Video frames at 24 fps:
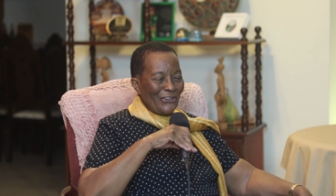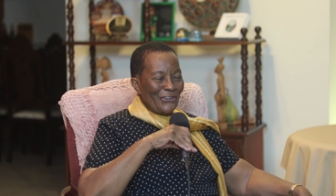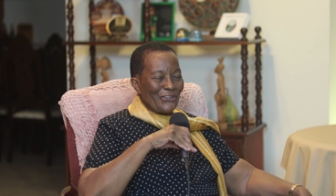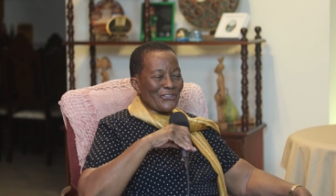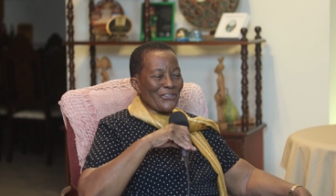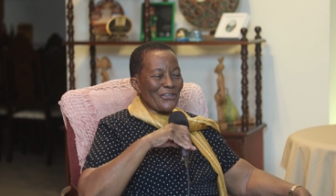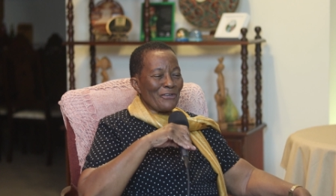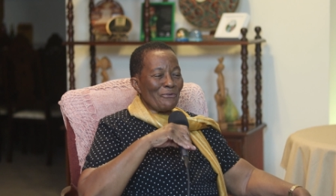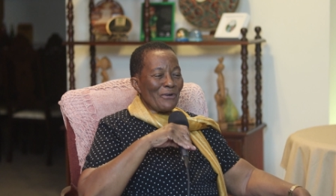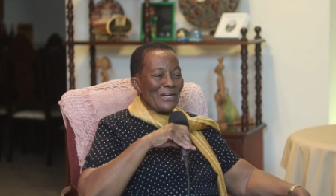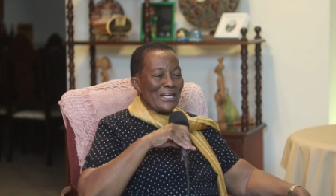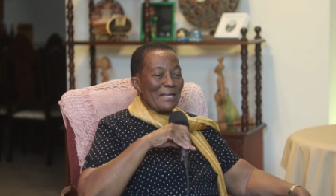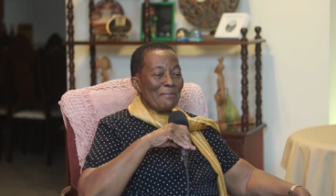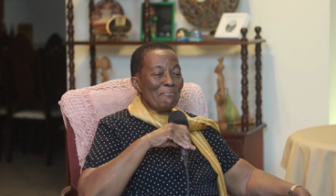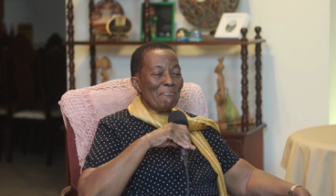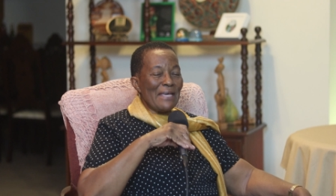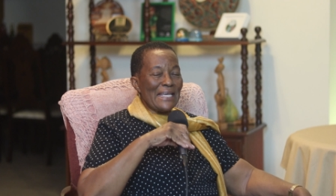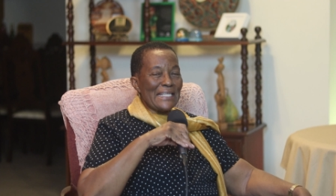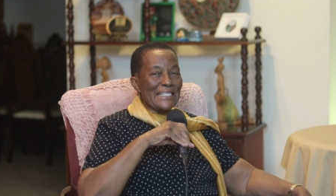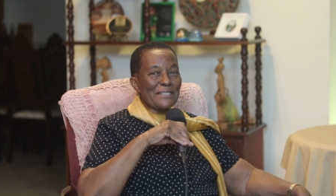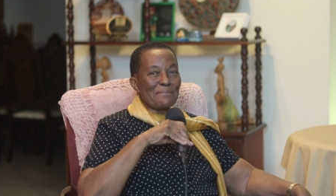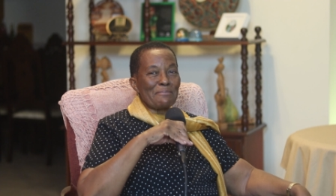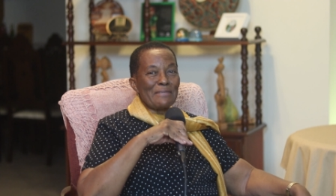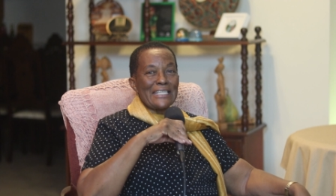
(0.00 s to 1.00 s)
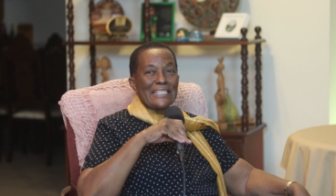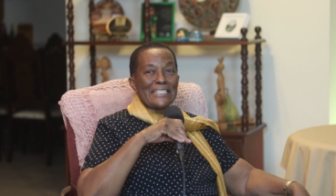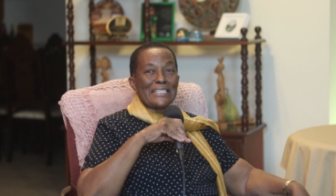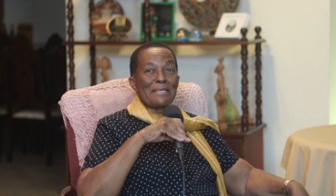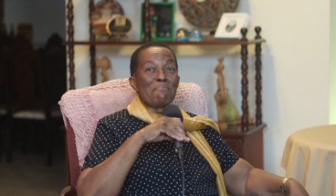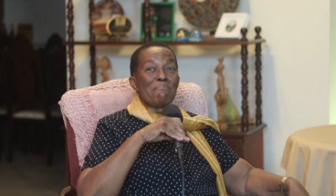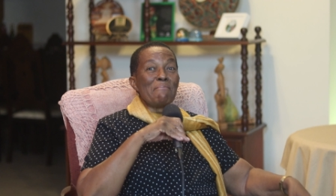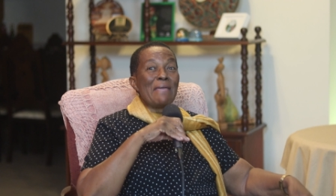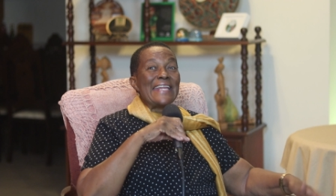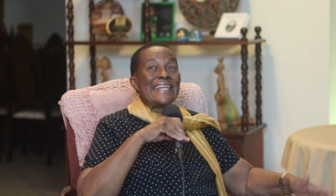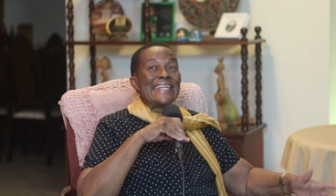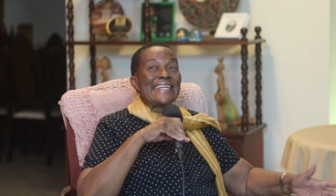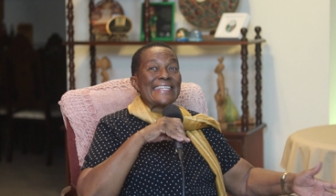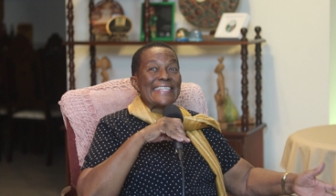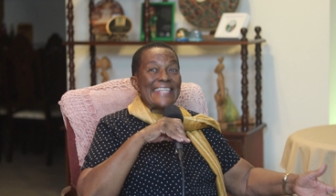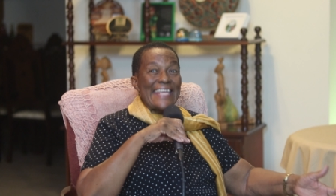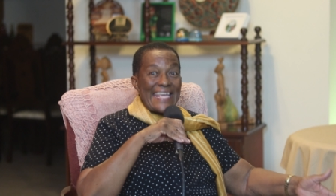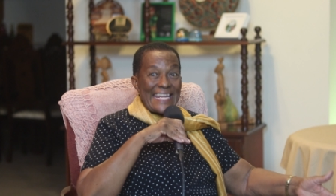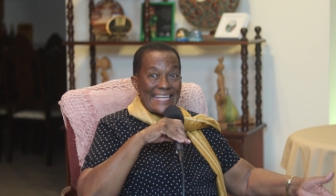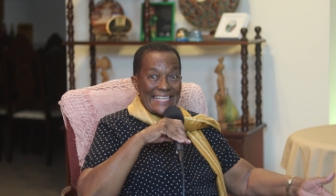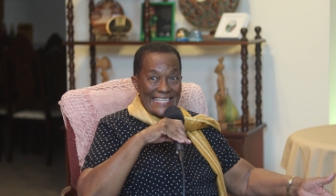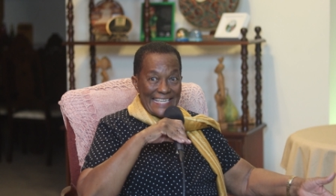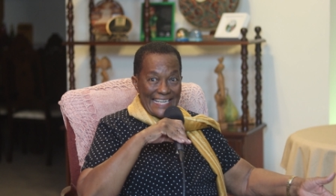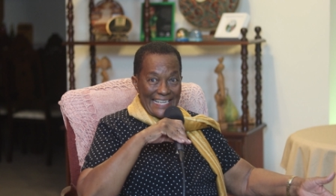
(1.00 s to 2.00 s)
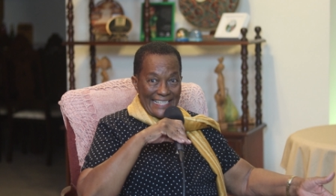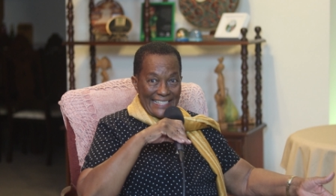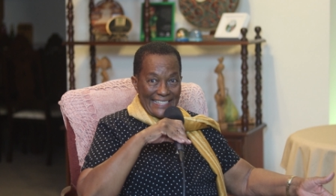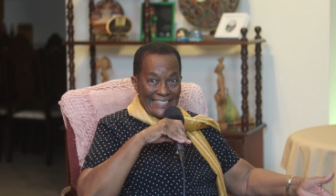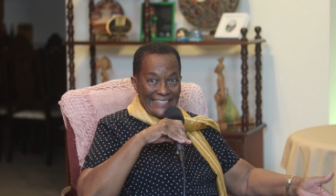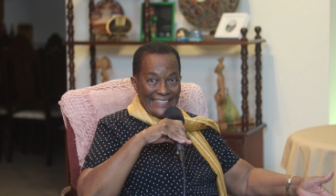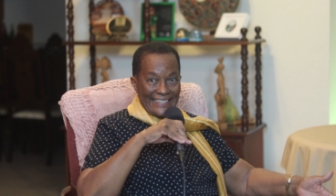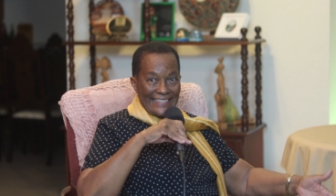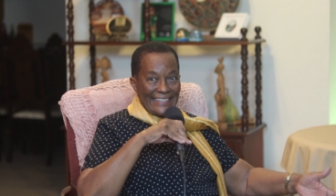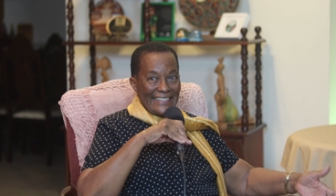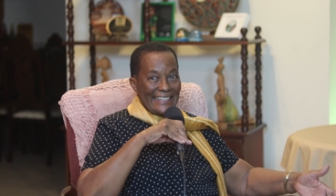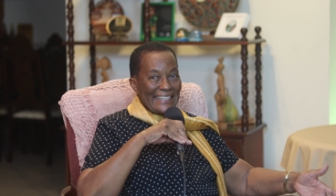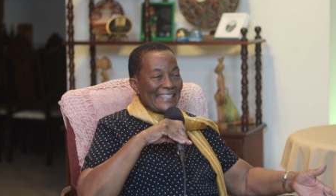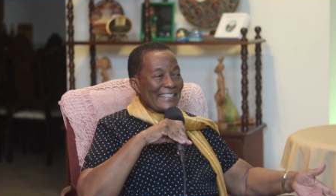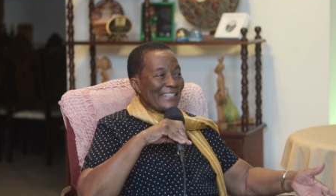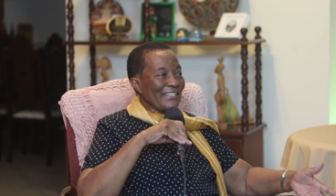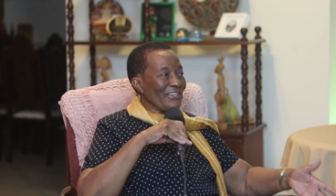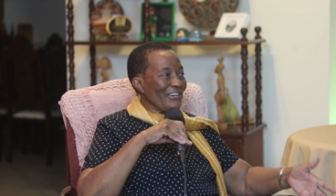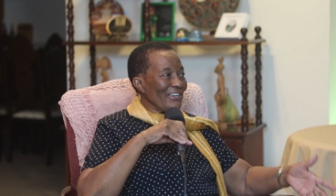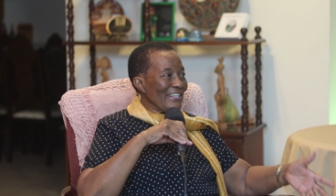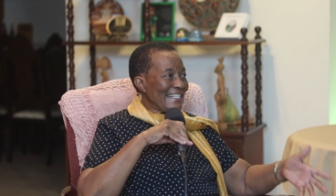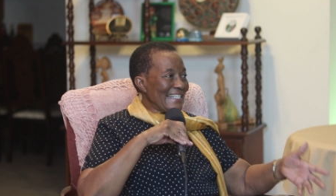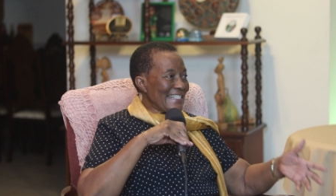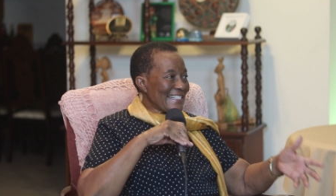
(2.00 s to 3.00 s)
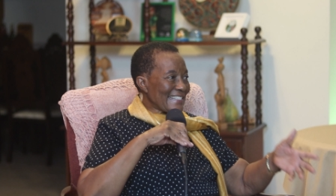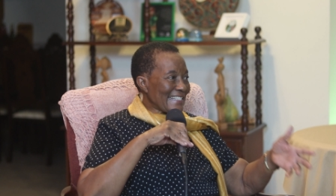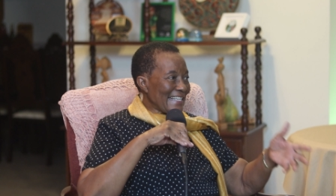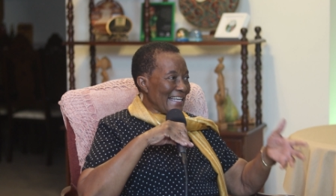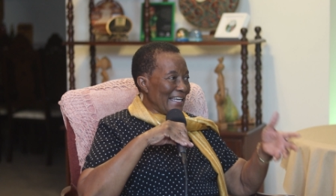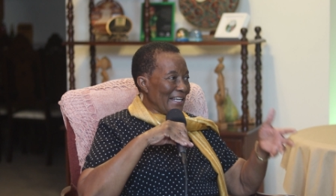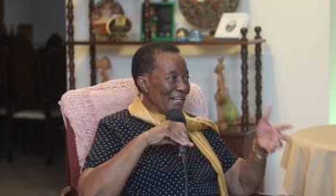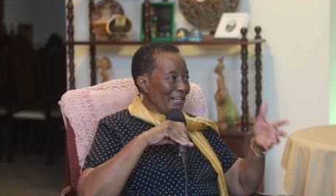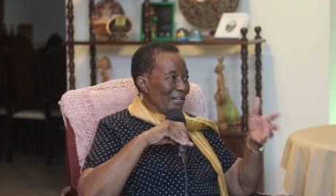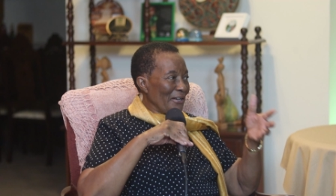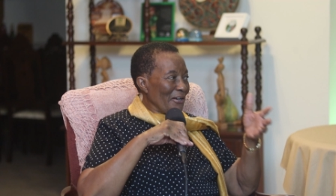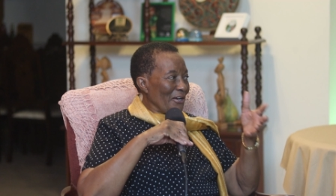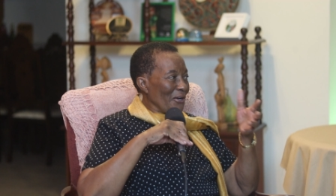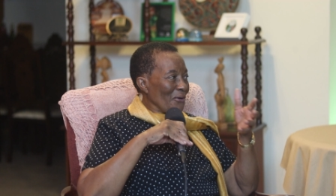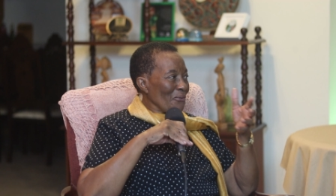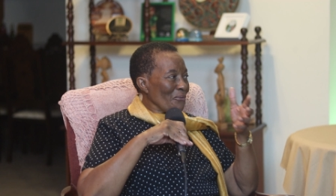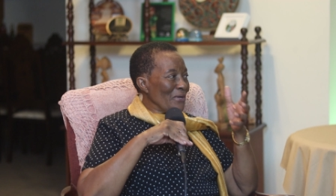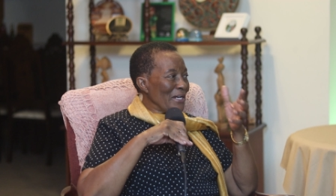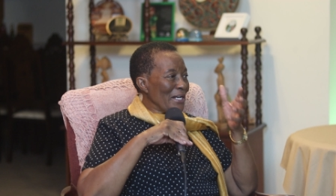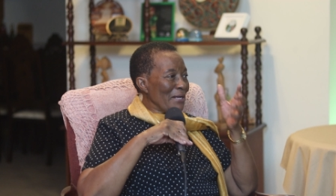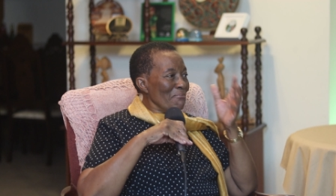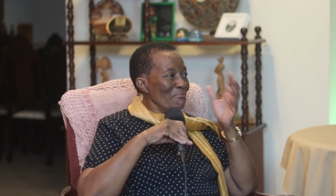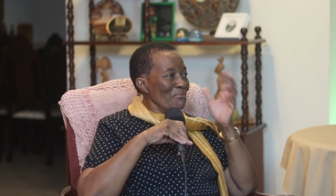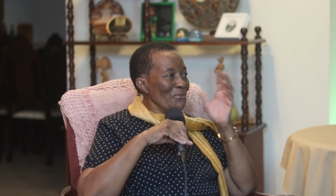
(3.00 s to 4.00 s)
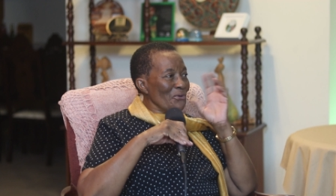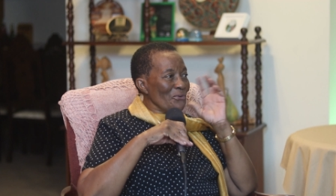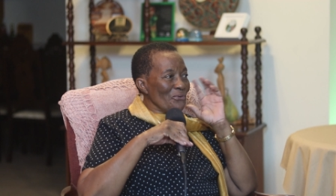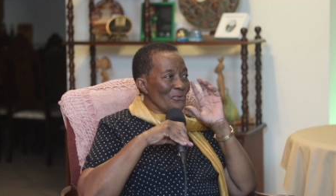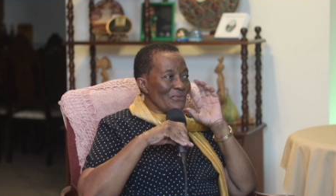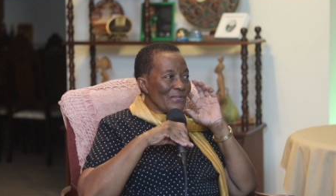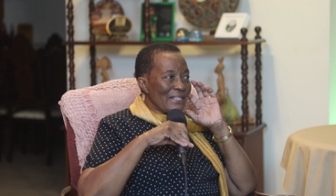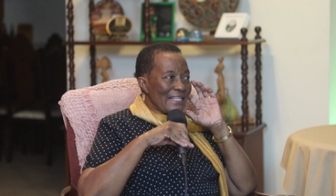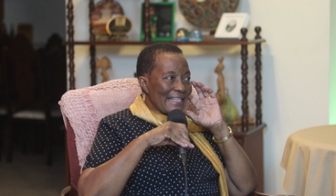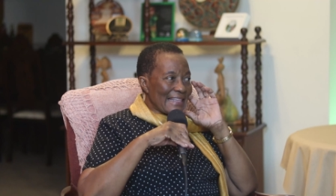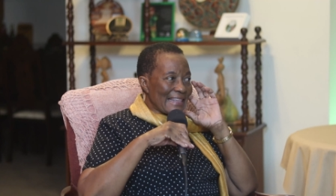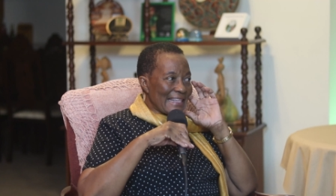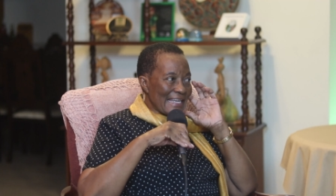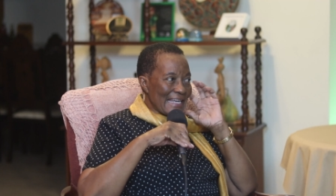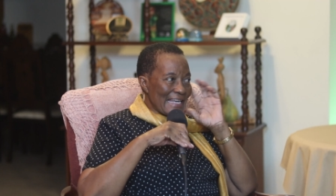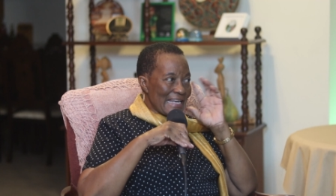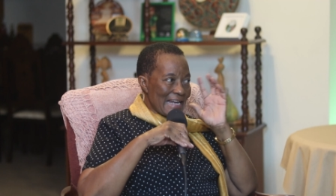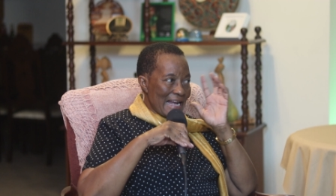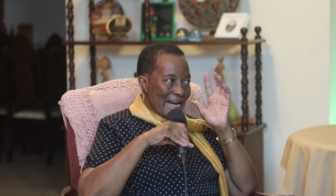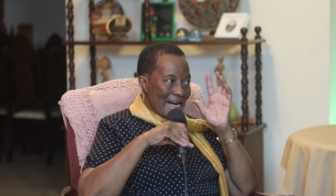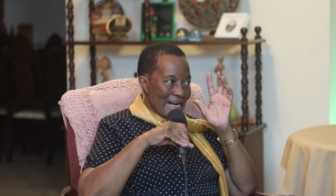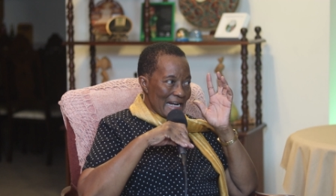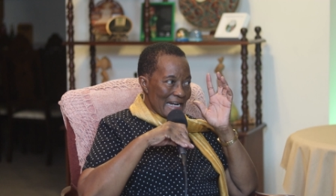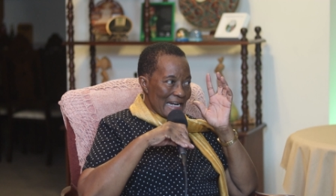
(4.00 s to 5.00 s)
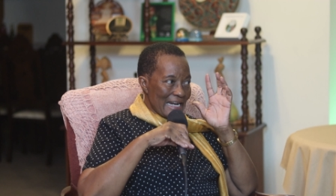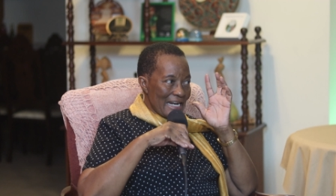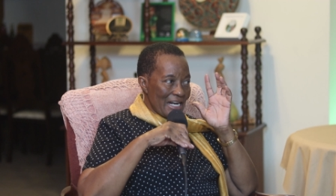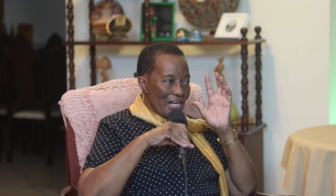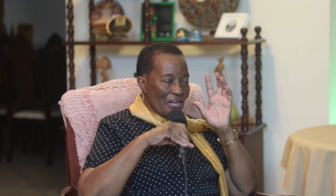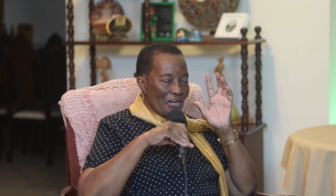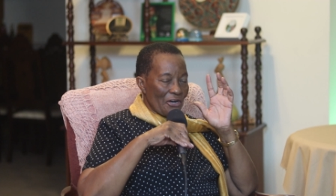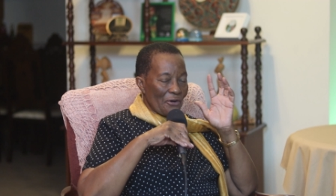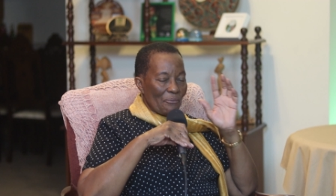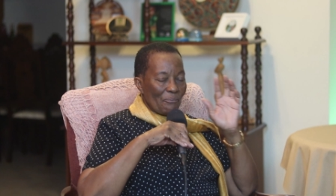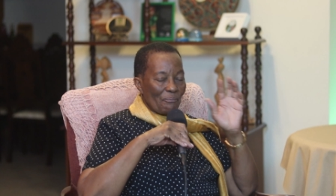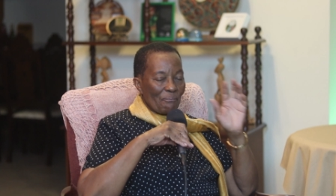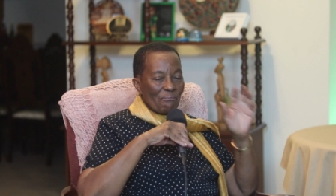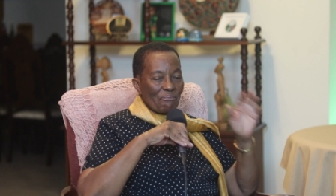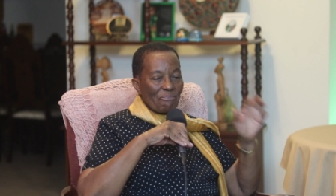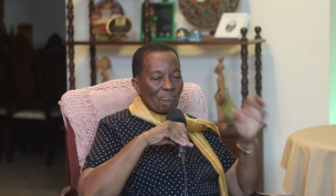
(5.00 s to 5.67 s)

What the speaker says: So what the meds mean, she meditating. You understand? With the thing in her ear.